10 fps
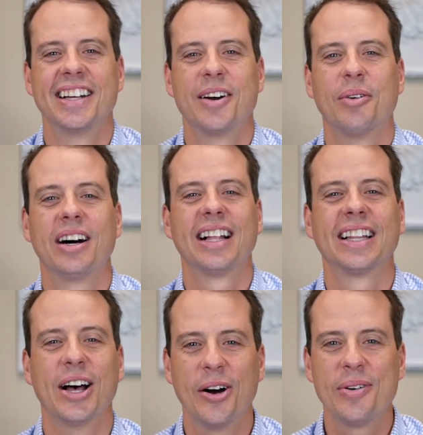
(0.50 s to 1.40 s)
Well,
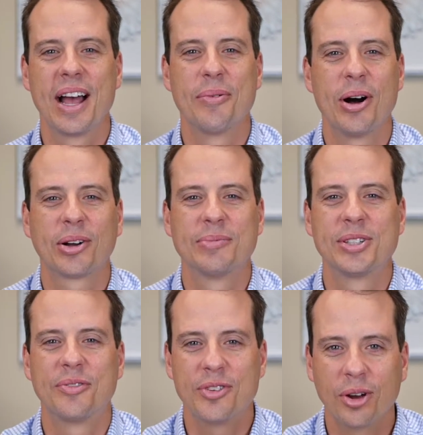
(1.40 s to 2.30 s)
hello and welcome
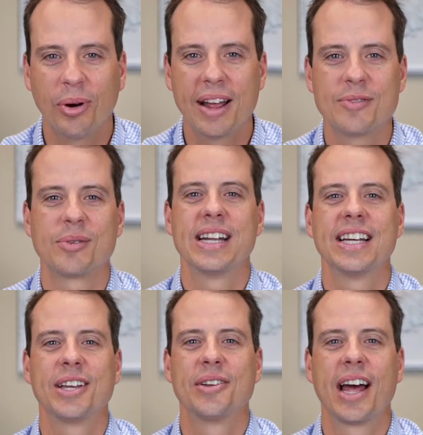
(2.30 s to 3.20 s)
to Fuquay-Varina,
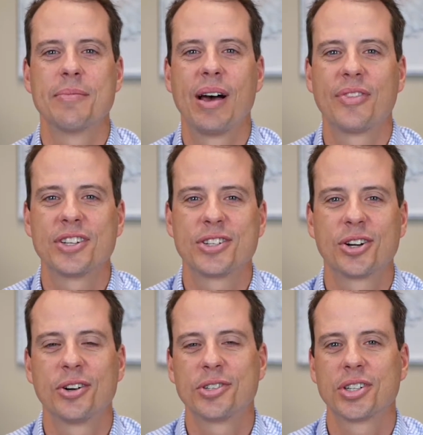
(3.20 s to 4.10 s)
United Methodist
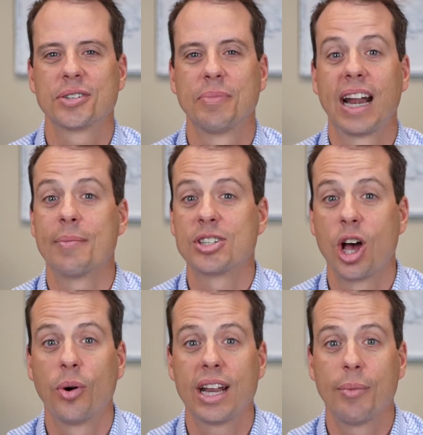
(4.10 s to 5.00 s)
Church. My name is
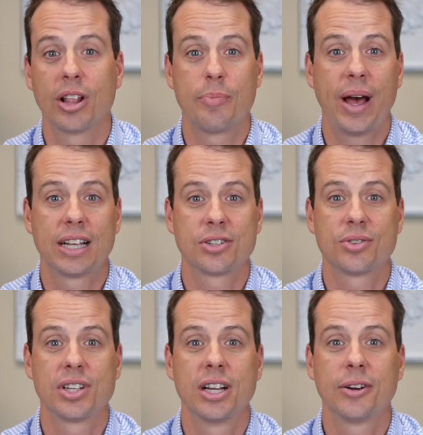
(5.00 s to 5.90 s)
Owen. I'm one of the
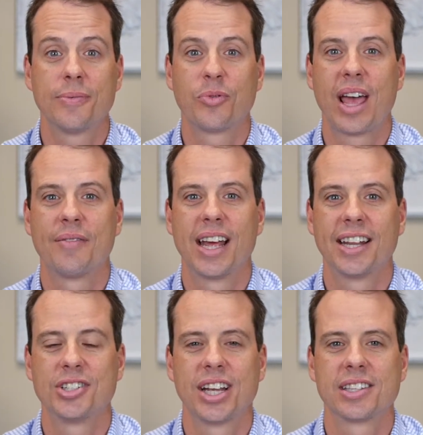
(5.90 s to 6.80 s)
pastors here, if we haven't had
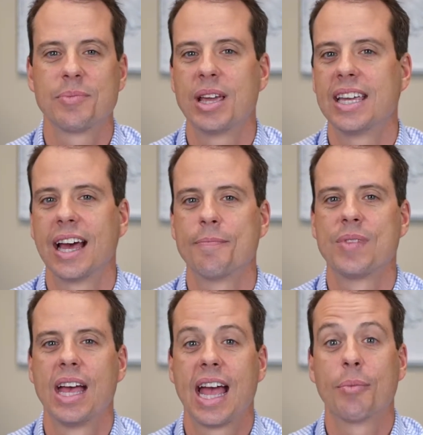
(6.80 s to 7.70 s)
a chance to meet yet,
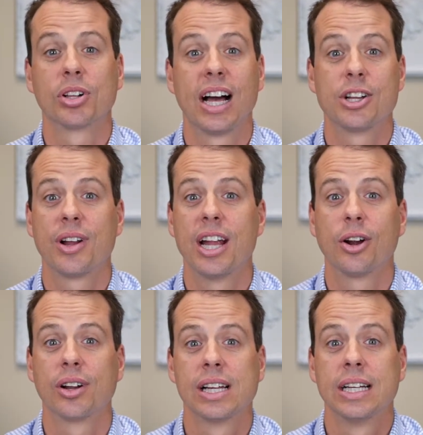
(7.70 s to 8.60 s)
and we're glad you're
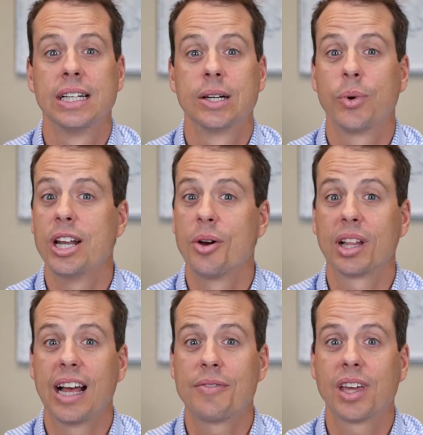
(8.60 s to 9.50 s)
here. We know
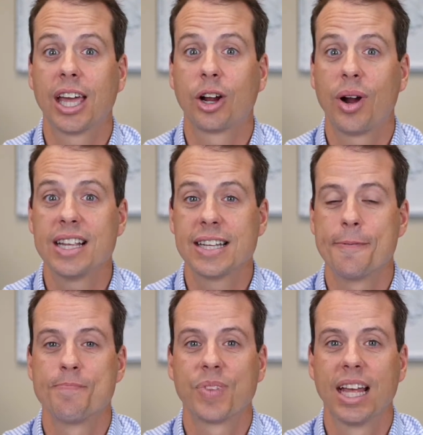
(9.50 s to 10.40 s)
that life can get crazy,
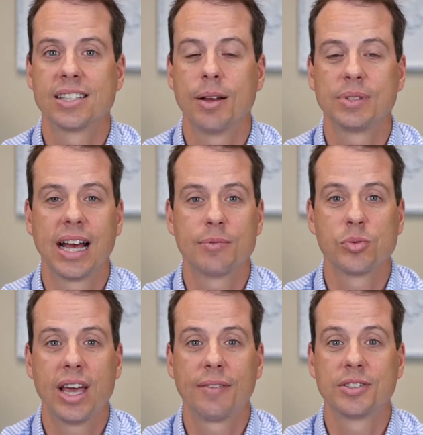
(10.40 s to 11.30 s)
and sometimes
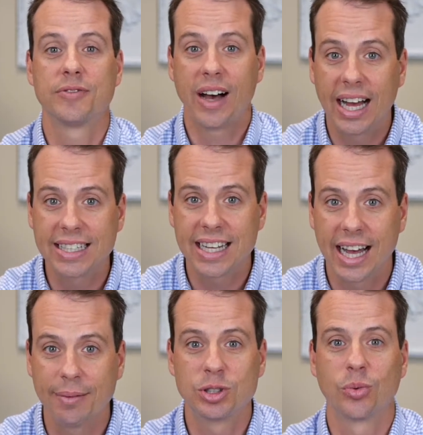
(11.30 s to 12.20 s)
we have to find
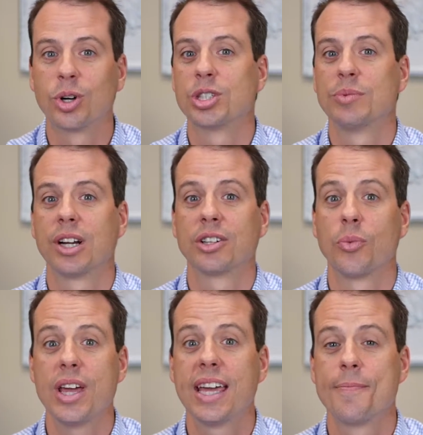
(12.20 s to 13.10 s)
time to worship during the
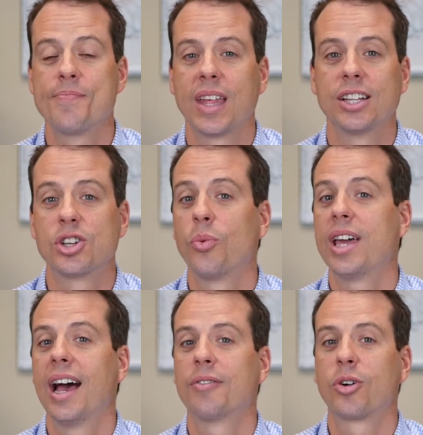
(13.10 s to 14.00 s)
week, and so we
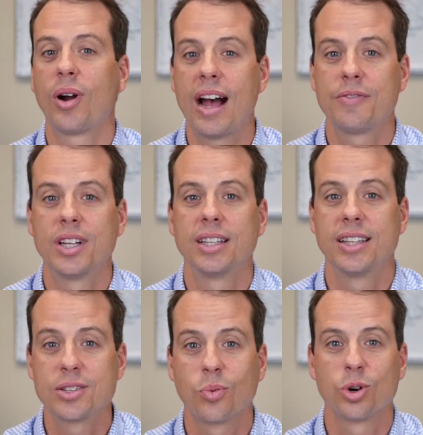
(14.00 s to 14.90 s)
have crafted
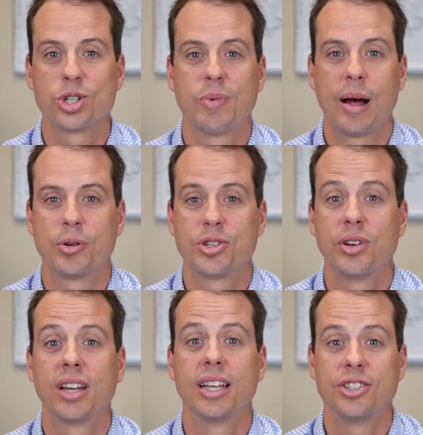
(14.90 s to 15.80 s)
this worship
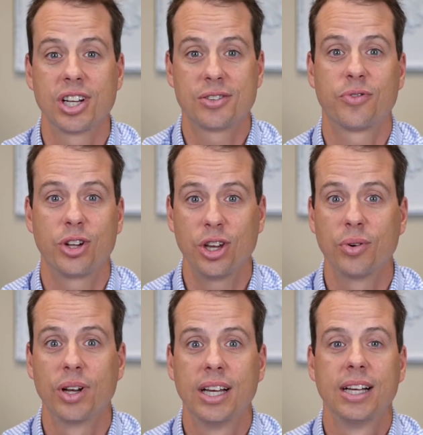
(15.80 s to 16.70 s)
opportunity just for
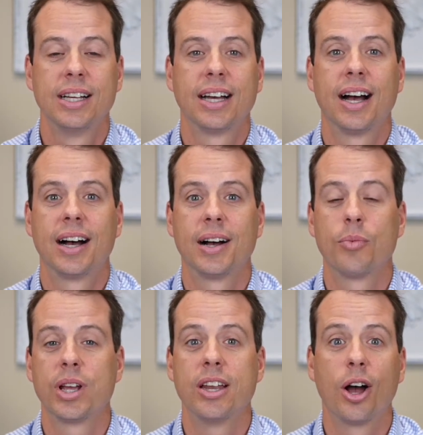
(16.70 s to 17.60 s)
you.
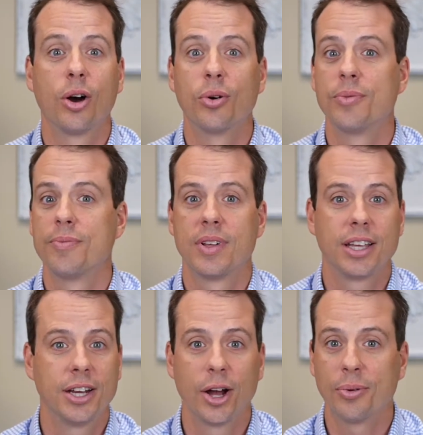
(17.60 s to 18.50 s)
We know,
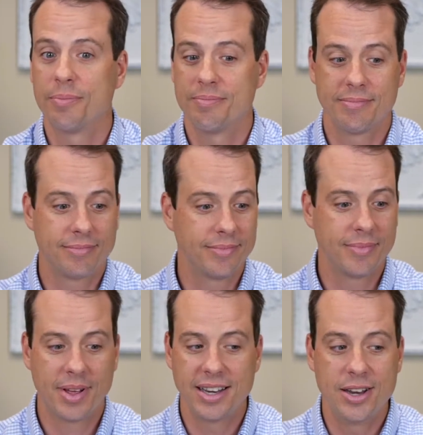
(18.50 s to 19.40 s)
you know,
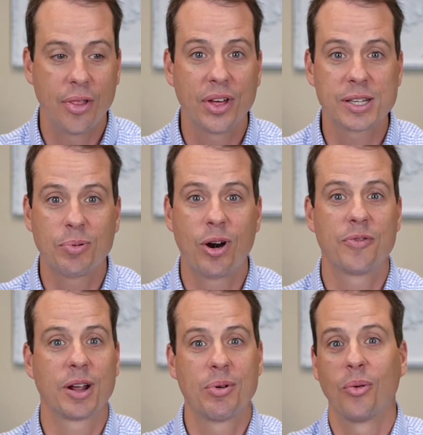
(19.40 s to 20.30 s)
nothing's
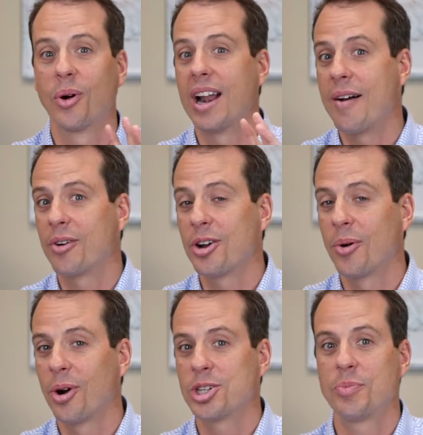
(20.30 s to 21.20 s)
perfect, but whenever you're
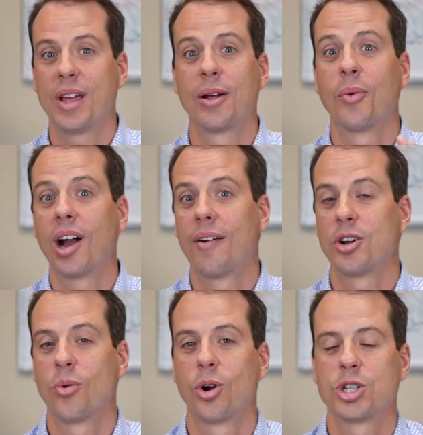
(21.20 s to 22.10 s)
worshiping and wherever
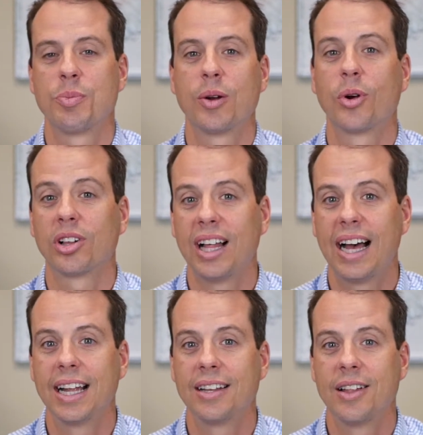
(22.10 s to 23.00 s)
you're worshiping, we're
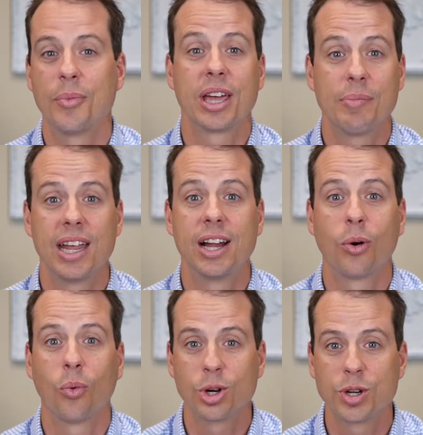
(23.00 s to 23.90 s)
glad that we can be here
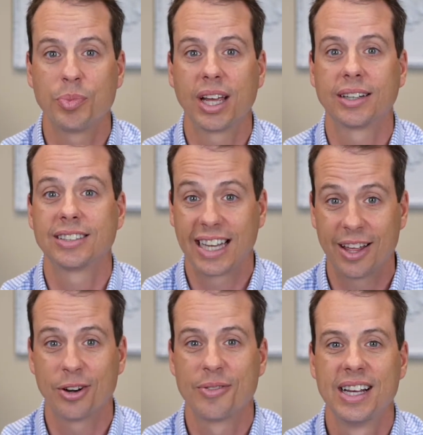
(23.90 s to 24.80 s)
worshiping together.